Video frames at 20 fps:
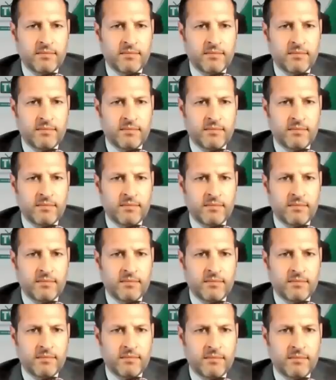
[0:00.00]

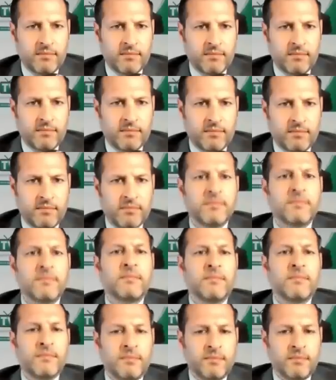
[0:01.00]

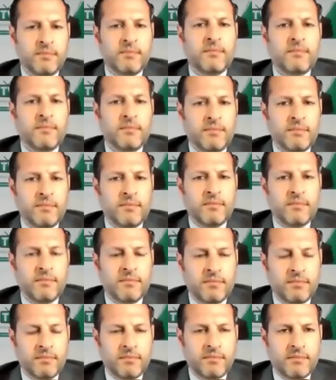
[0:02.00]

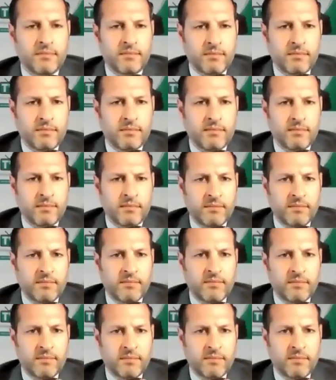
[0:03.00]

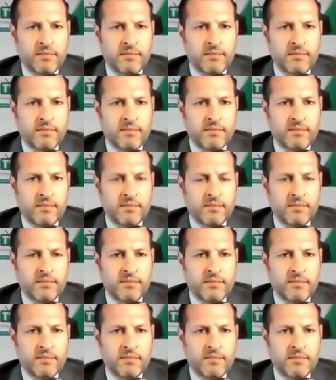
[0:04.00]

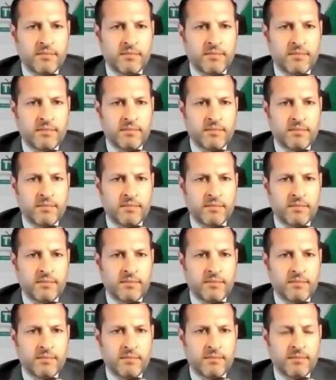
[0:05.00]

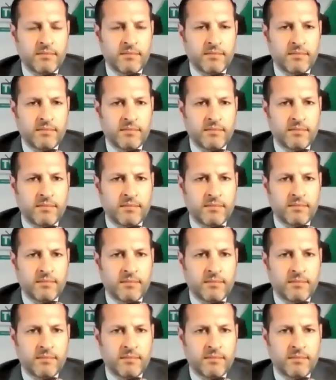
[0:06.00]

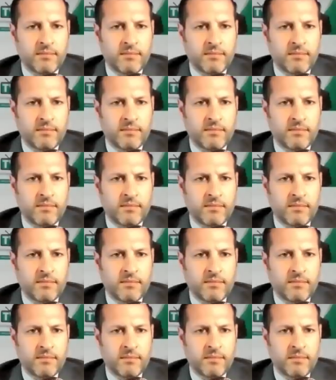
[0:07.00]
(silent)